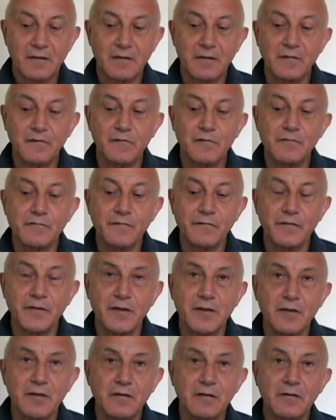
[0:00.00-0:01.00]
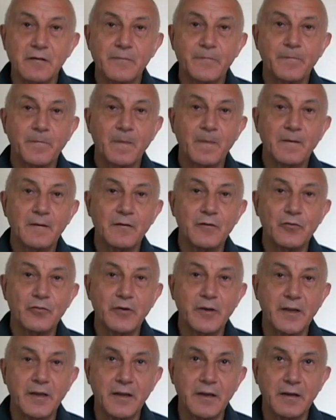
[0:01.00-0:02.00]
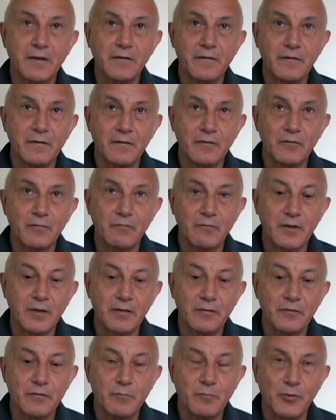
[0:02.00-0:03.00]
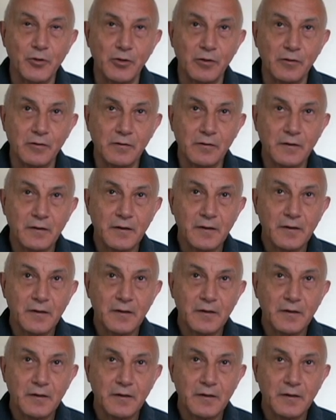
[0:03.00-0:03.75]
as you feel your hand around the ball,